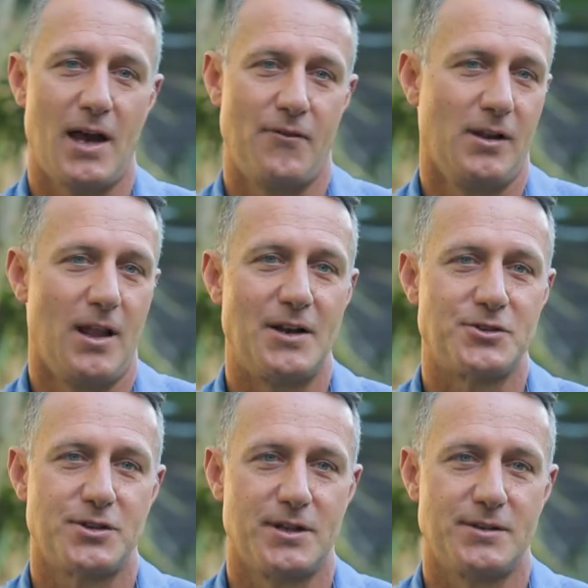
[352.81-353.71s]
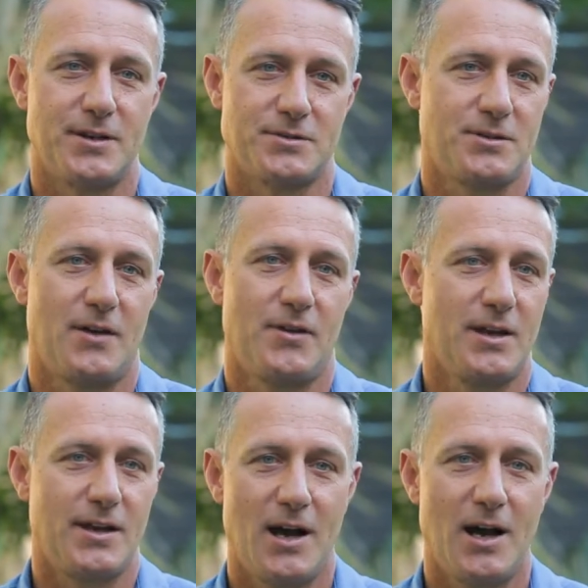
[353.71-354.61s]
have a lunch that doesn't have
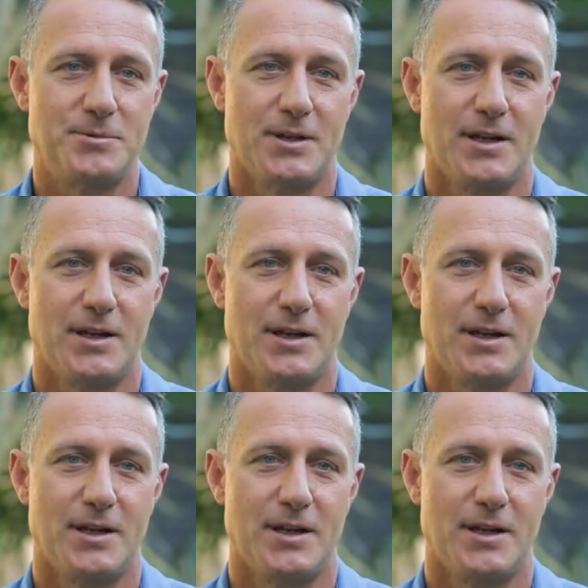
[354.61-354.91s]
any carbs in